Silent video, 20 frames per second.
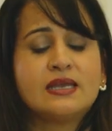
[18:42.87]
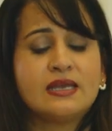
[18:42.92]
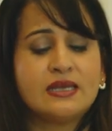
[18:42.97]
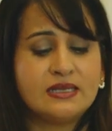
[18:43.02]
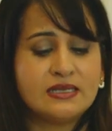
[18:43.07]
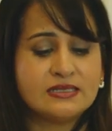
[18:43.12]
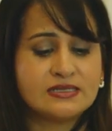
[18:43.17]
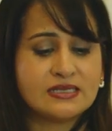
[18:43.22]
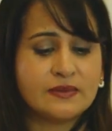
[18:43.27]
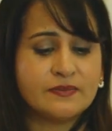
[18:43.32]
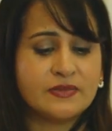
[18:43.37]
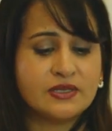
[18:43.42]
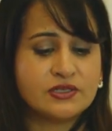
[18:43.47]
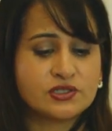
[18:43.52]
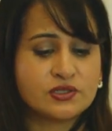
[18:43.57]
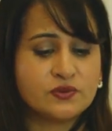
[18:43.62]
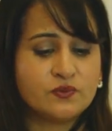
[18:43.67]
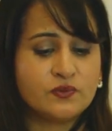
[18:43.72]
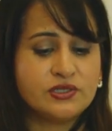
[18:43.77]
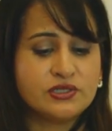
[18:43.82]
And as I
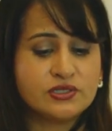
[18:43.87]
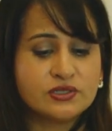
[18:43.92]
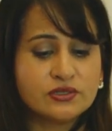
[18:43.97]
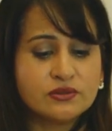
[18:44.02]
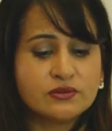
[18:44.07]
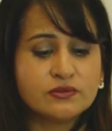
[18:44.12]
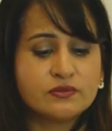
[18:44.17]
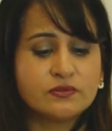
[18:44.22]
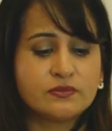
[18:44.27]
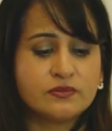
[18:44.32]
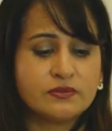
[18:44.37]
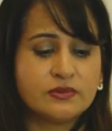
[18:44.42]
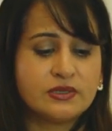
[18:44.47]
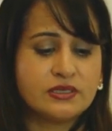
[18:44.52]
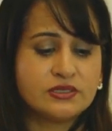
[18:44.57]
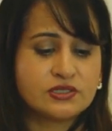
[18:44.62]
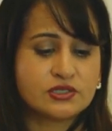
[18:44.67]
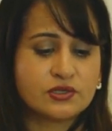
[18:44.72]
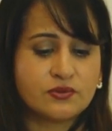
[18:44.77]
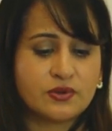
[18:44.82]
mentioned, we do
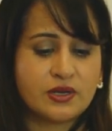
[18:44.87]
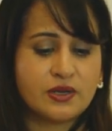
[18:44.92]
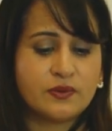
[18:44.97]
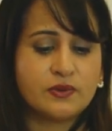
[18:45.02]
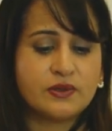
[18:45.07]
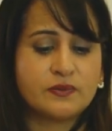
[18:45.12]
integrate